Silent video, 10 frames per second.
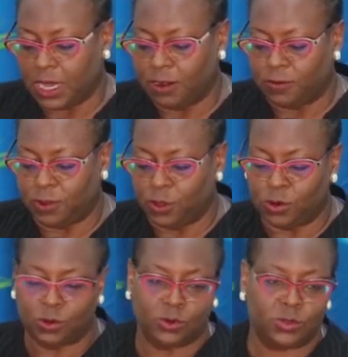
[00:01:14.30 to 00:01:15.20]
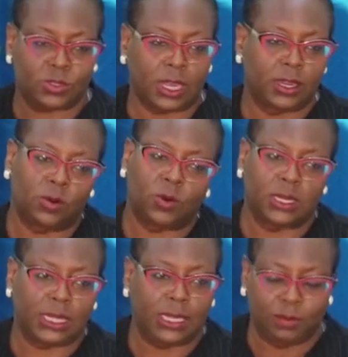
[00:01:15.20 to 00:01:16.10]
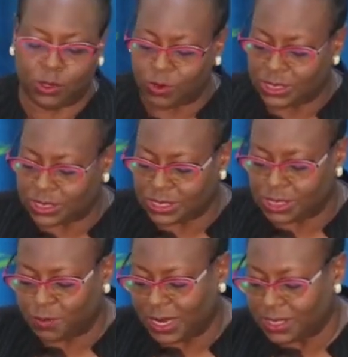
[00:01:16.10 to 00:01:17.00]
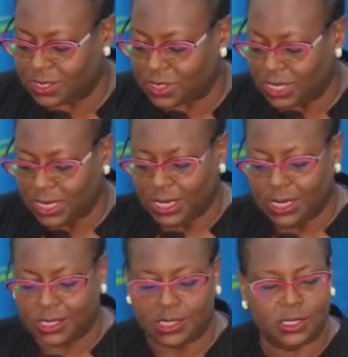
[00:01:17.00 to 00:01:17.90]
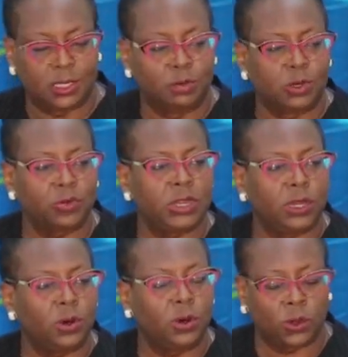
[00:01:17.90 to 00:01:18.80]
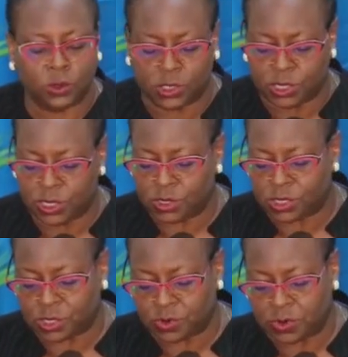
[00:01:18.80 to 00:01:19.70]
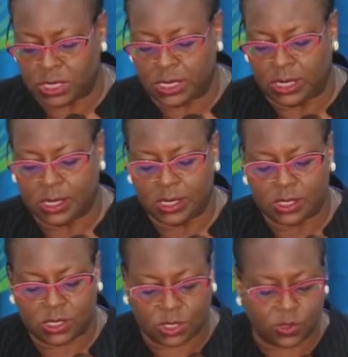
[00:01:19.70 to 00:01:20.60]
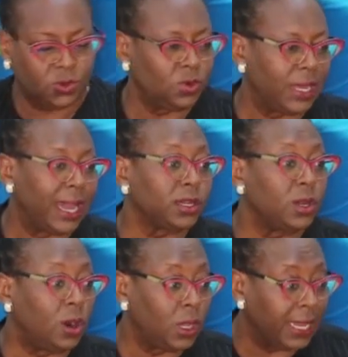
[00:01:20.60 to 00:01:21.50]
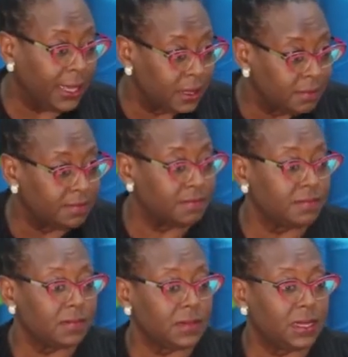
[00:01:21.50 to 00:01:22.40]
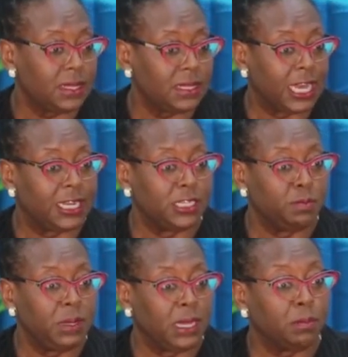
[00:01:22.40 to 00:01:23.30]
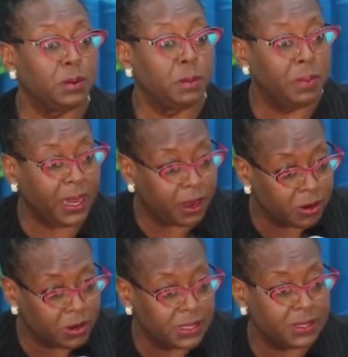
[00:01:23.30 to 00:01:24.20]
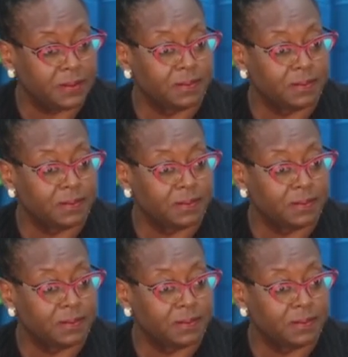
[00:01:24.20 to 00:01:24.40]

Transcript: And for those, I don't want to keep you in suspense, it is the Maria Holder Nursery School at Gall Hill that is being prepared